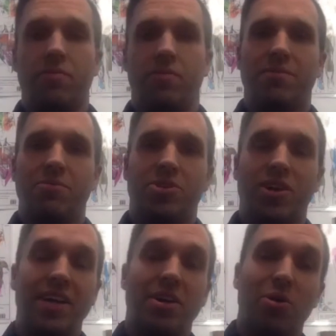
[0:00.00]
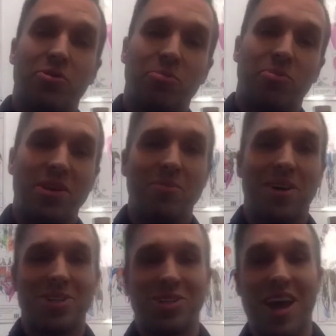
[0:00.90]
we try and go through pretty
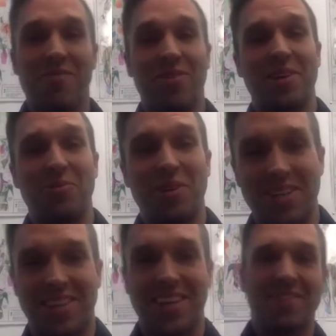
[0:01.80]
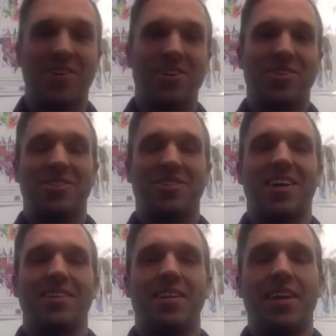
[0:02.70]
much everything we could think of under the
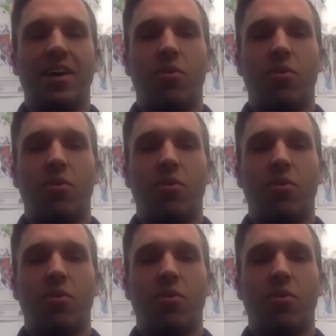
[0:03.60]
sun.